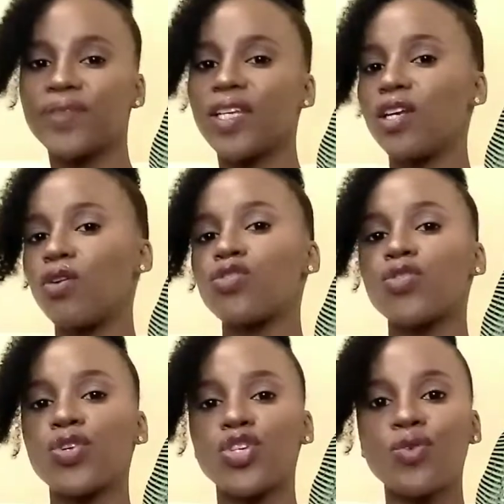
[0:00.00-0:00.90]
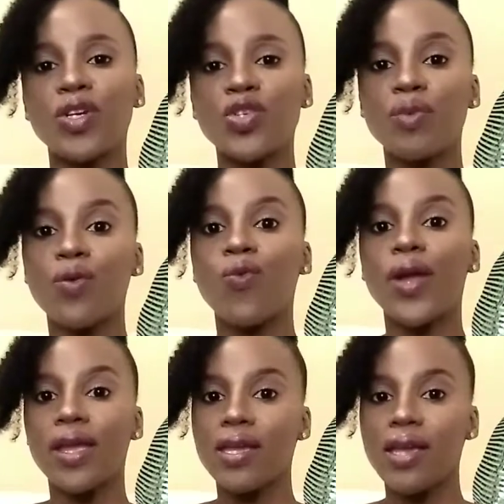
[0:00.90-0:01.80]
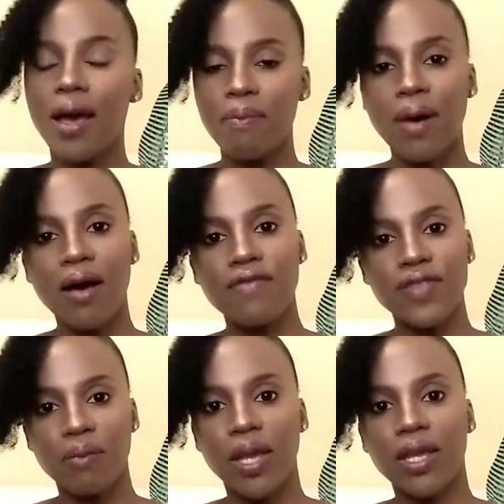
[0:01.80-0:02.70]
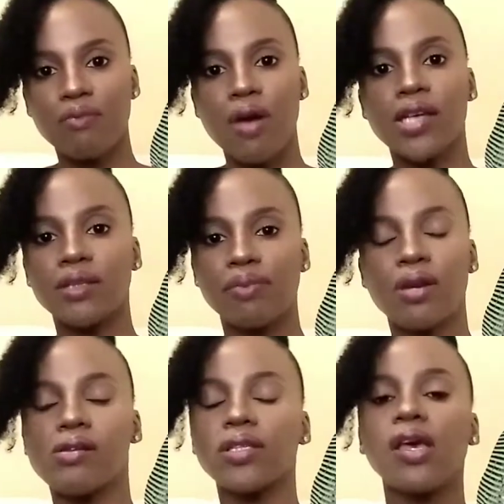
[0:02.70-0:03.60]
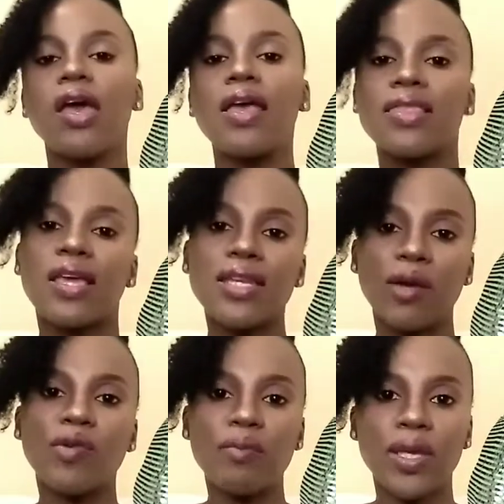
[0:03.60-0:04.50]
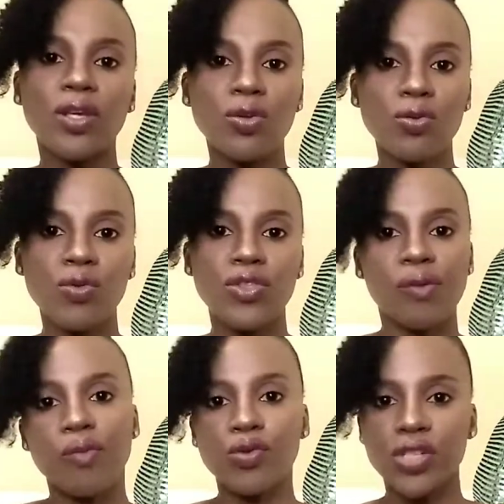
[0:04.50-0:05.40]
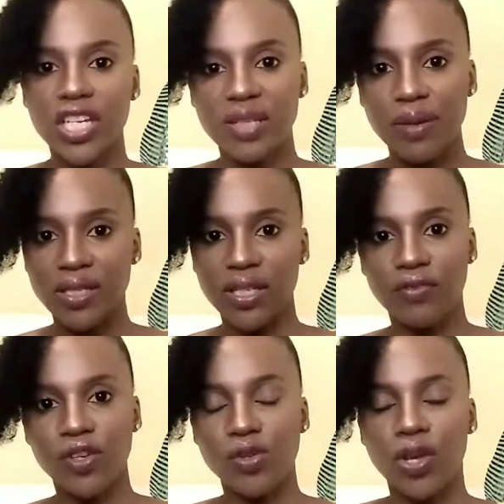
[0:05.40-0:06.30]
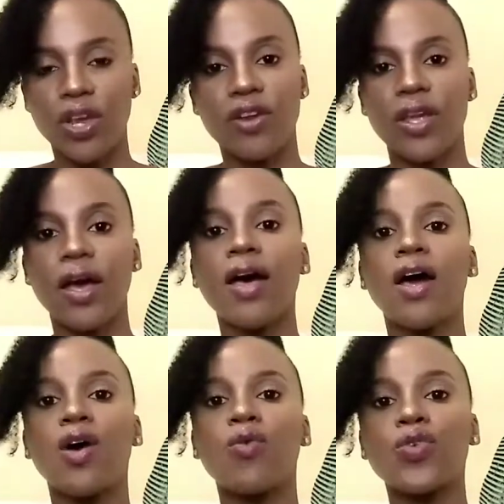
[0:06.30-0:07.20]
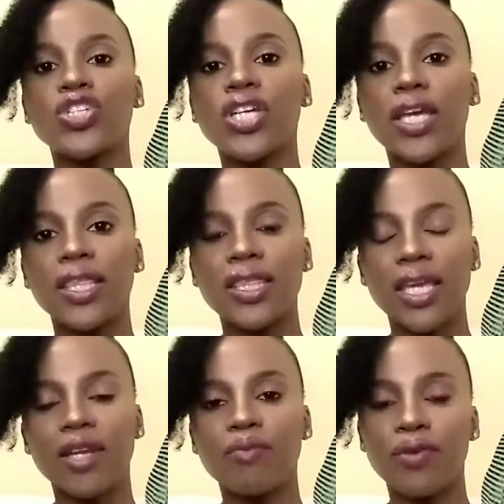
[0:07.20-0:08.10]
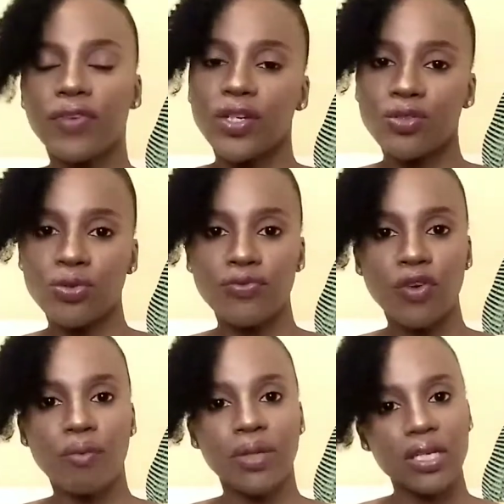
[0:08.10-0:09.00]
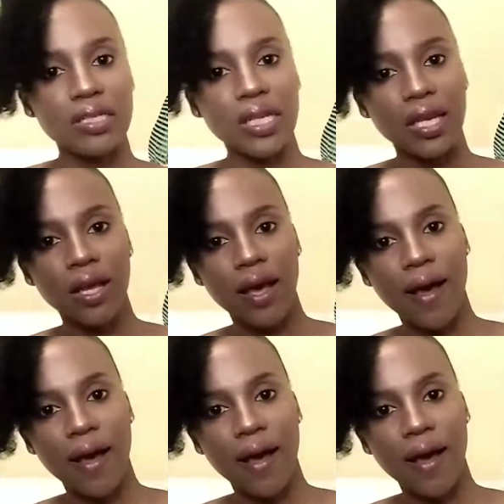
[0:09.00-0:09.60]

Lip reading: And also, you don't want to be way above the market price, because then that will make you the most expensive in your area, which can then prevent you from getting